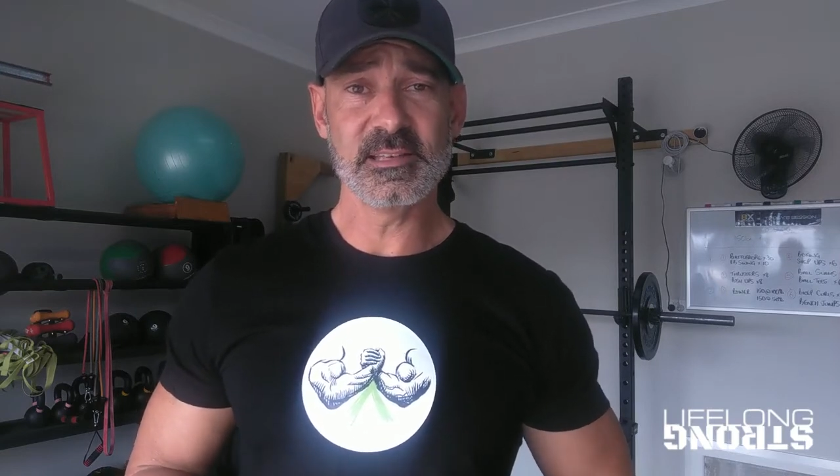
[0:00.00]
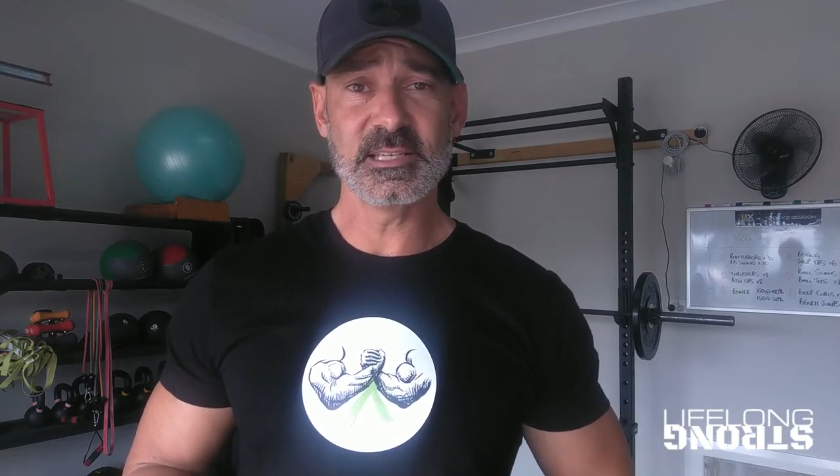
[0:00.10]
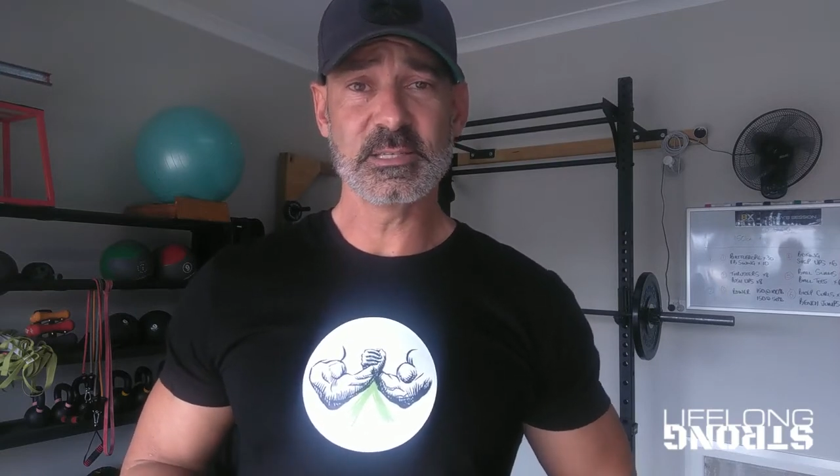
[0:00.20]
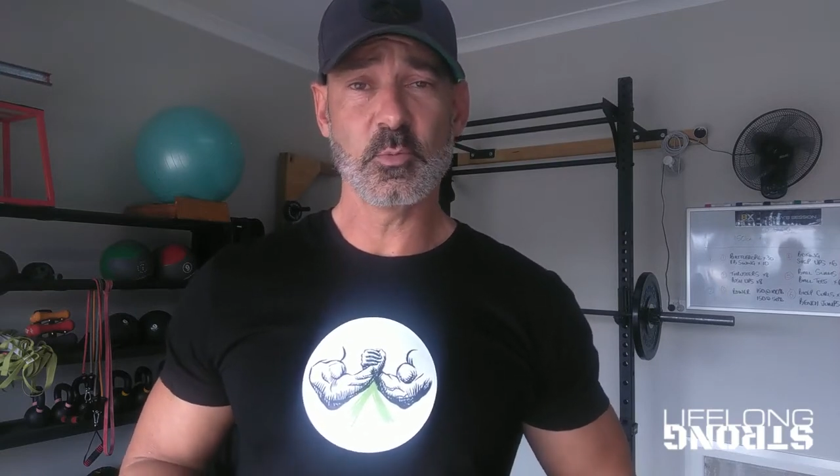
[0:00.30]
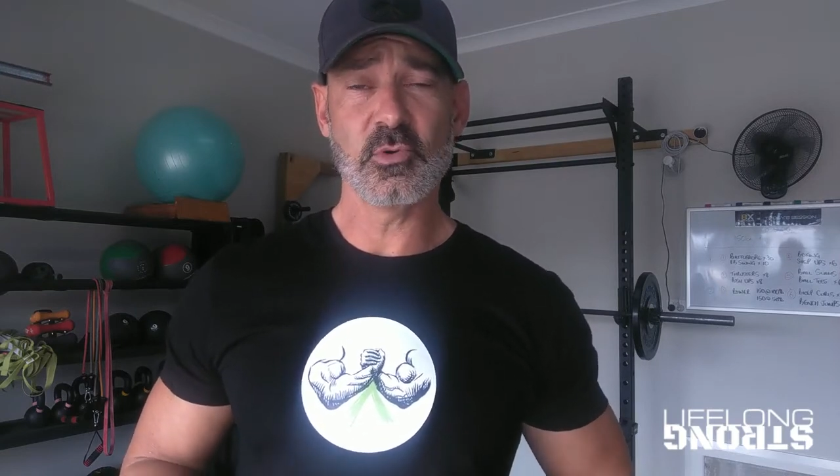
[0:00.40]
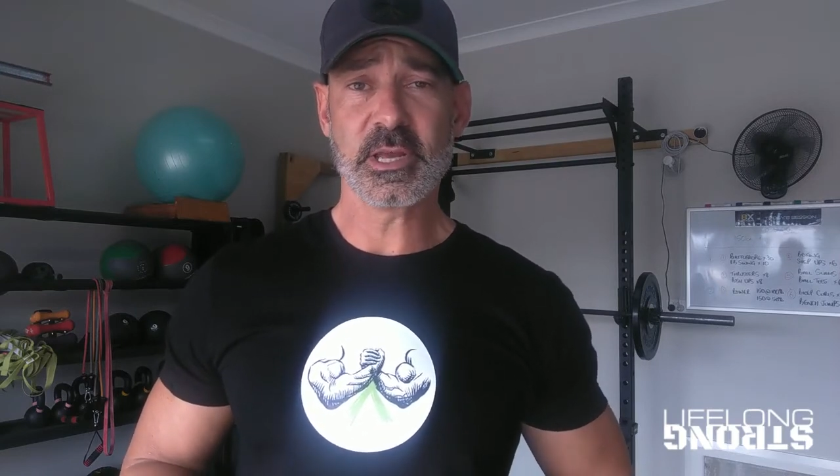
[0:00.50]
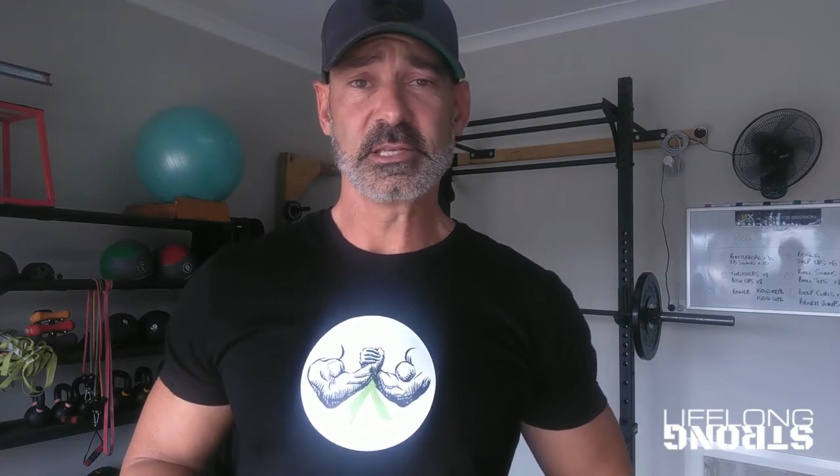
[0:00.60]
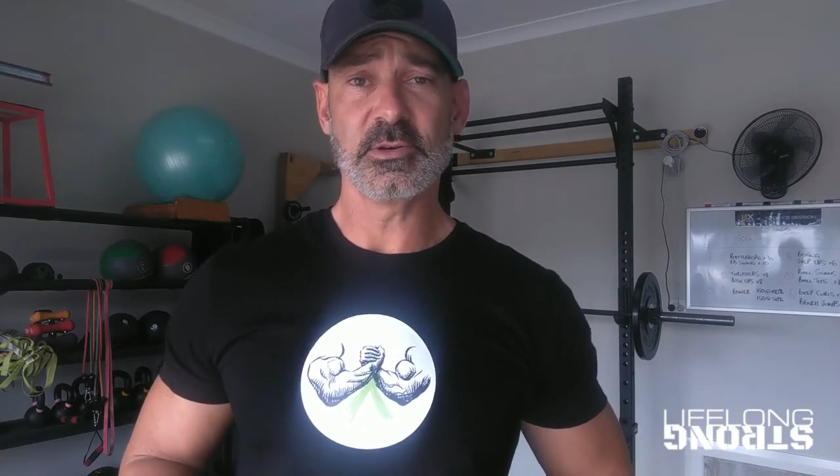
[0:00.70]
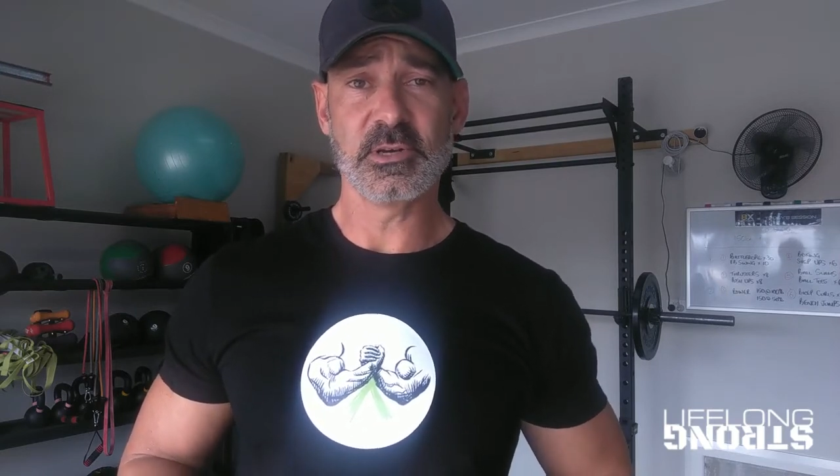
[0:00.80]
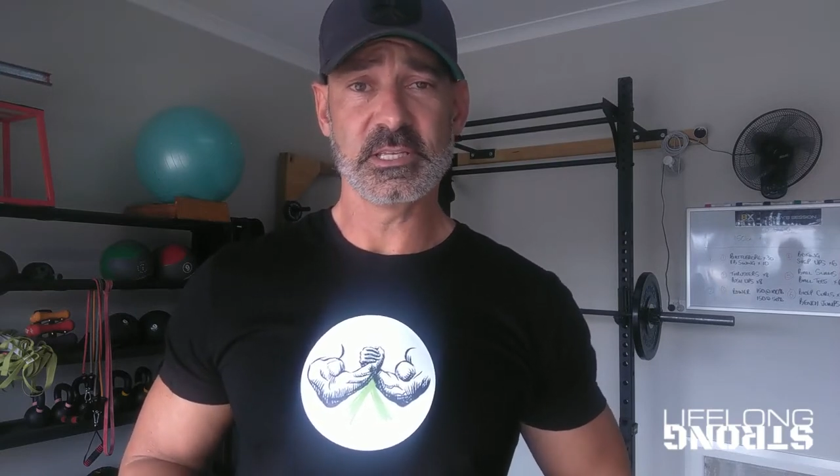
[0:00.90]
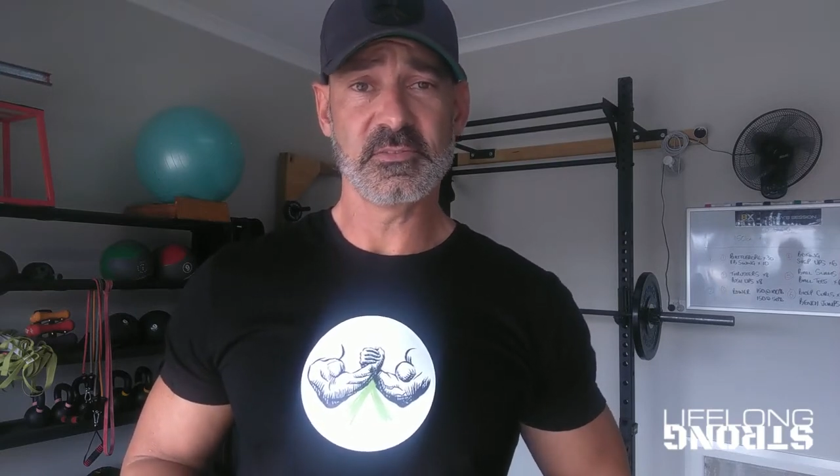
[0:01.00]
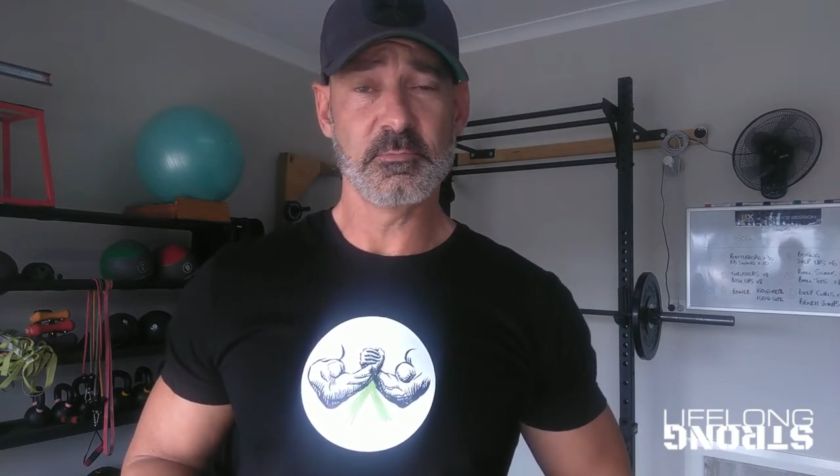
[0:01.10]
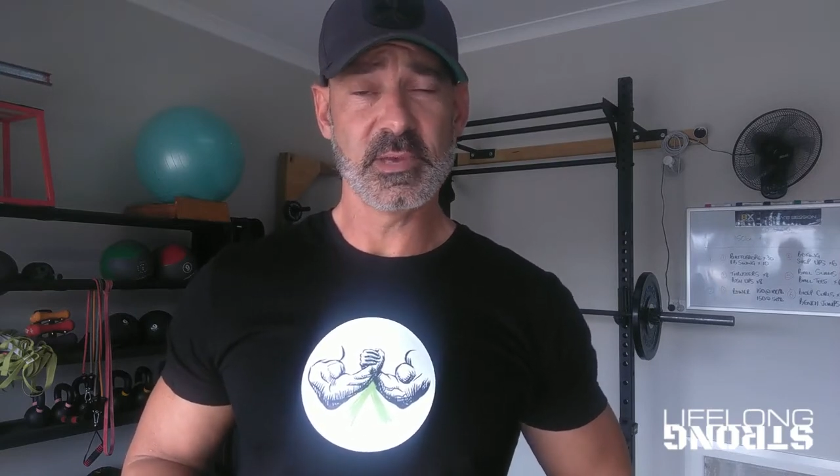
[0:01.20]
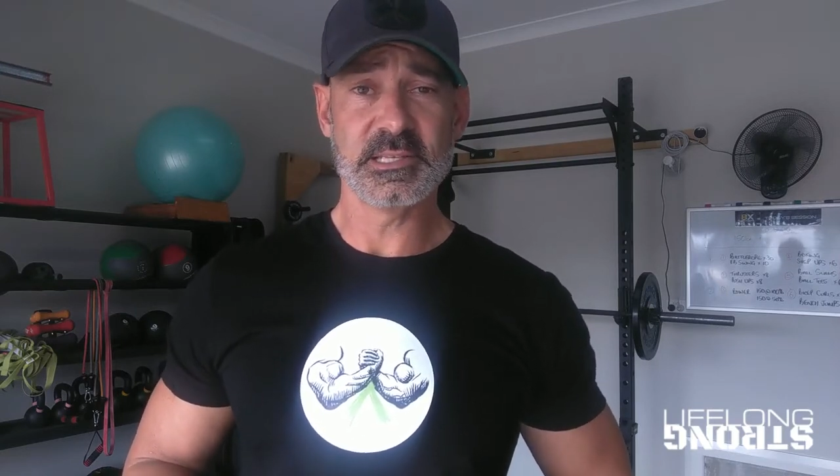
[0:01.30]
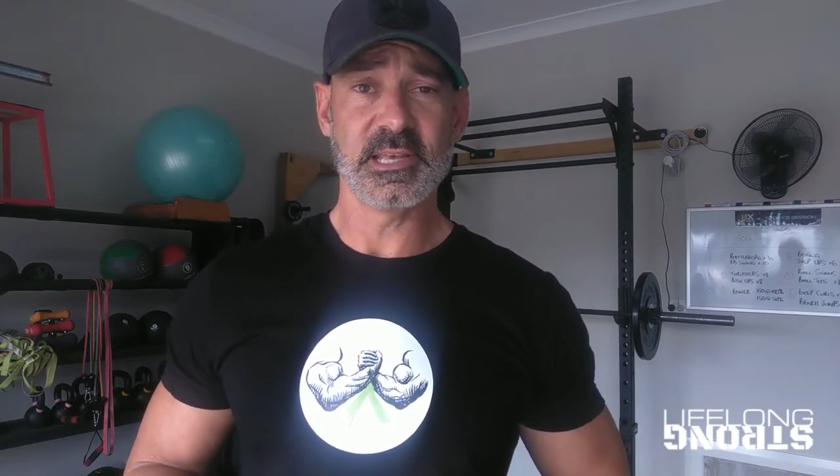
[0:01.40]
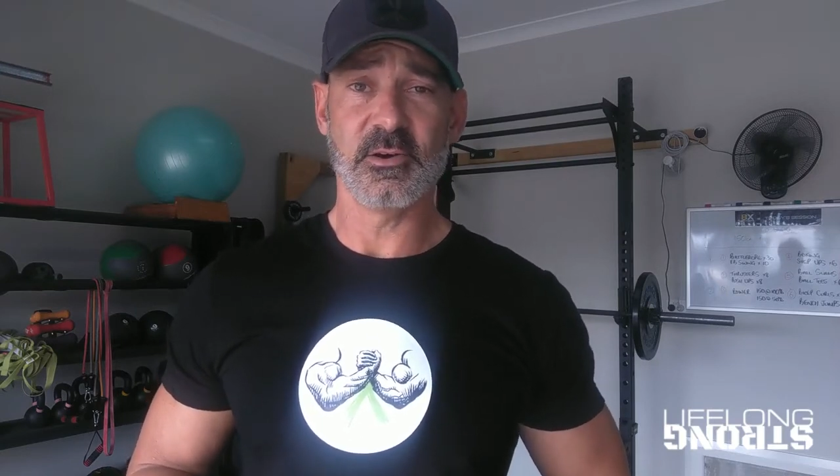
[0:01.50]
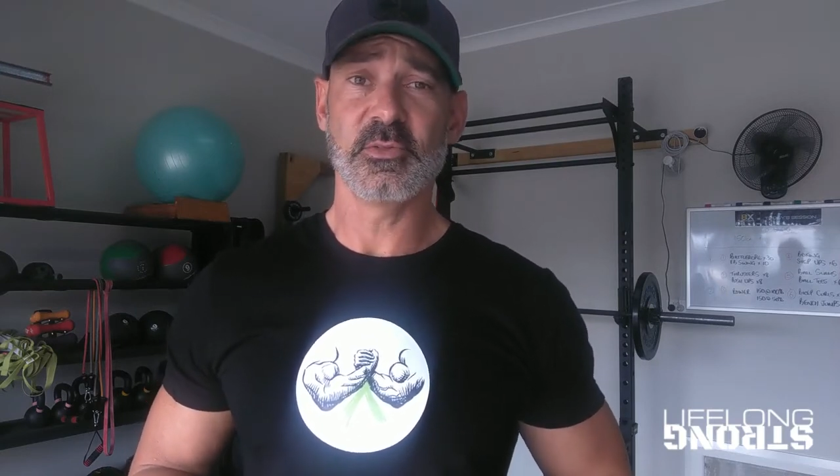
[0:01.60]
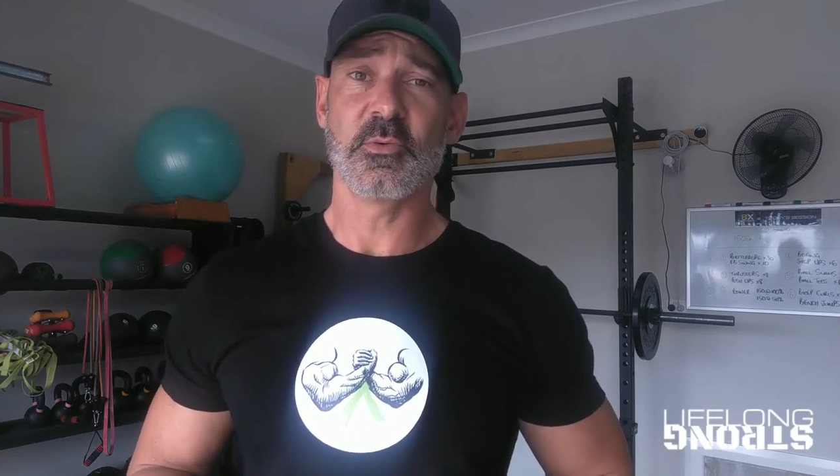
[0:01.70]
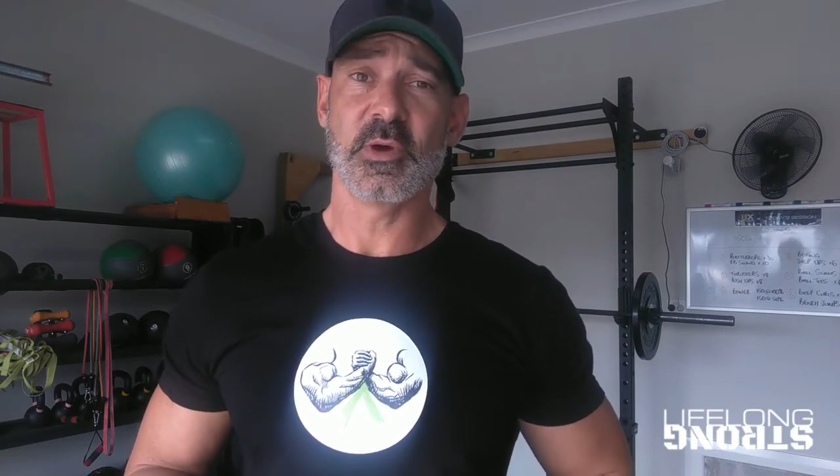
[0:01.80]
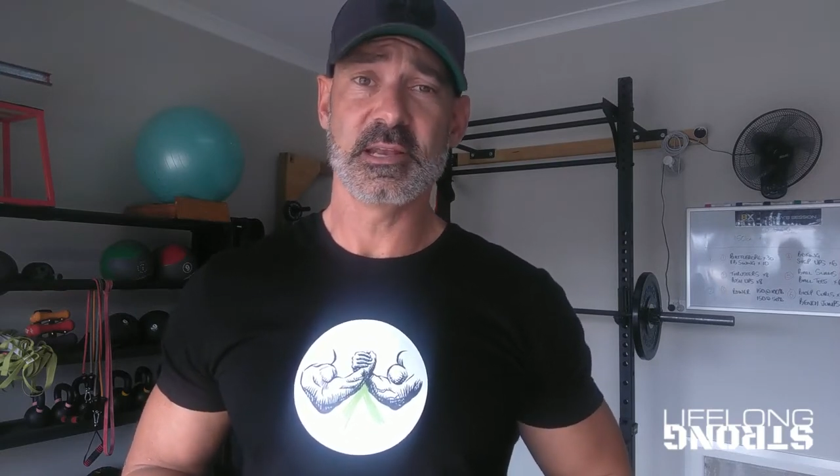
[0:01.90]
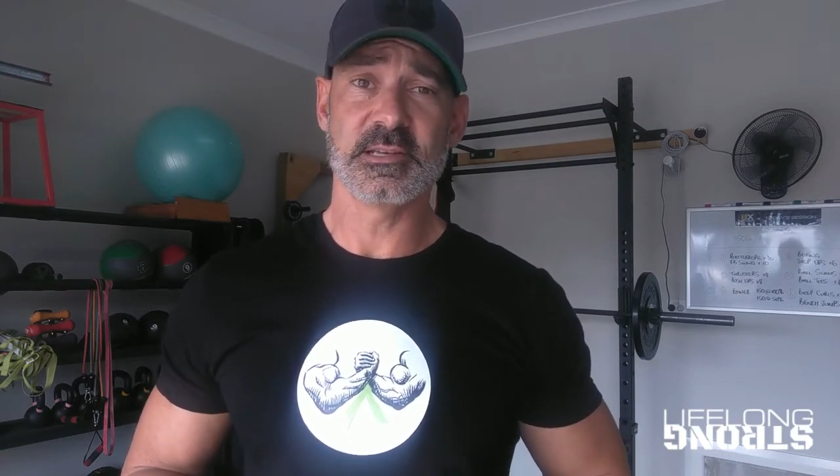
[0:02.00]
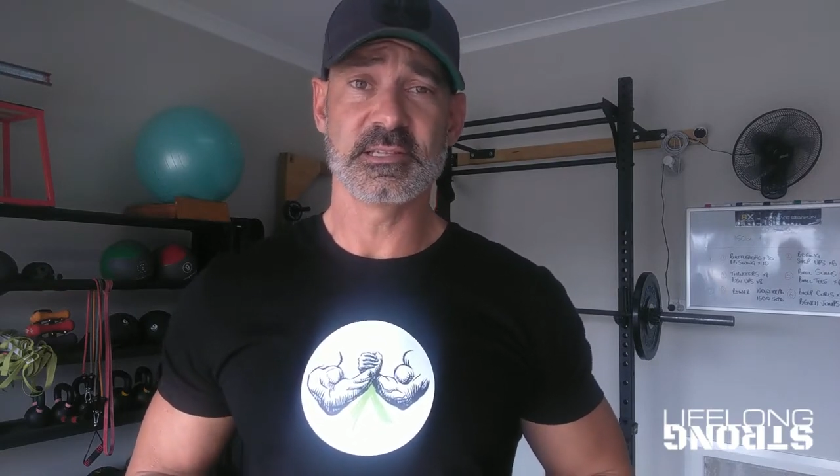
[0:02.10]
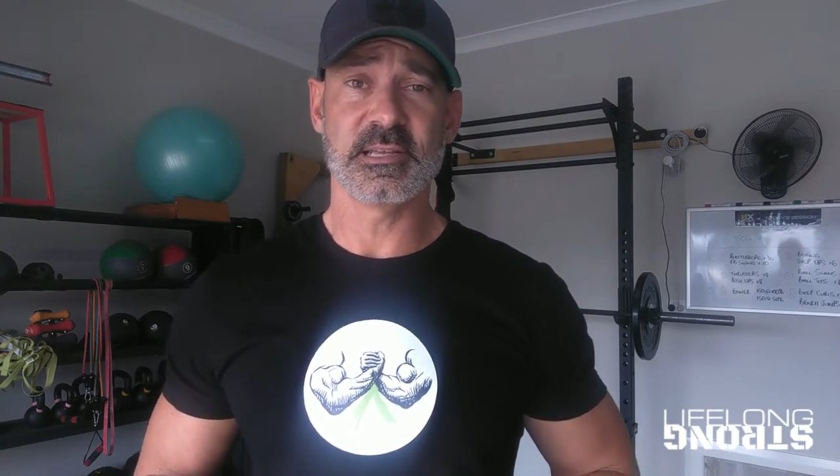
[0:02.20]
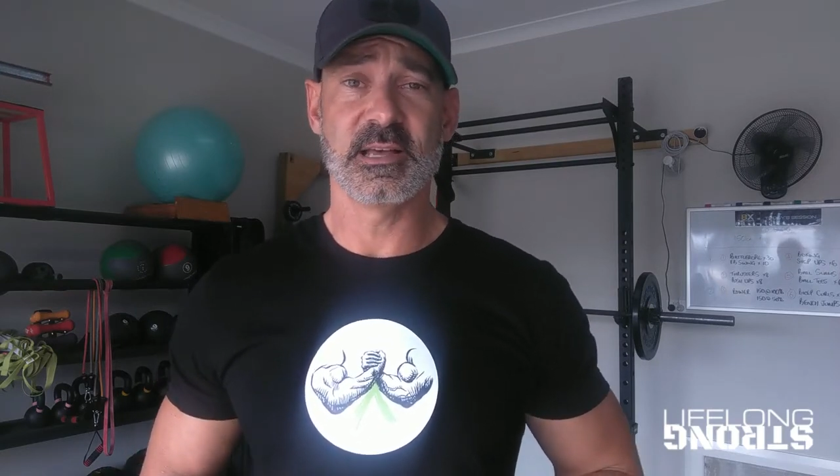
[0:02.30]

This is Walkie Talkies for Men's Health Awareness.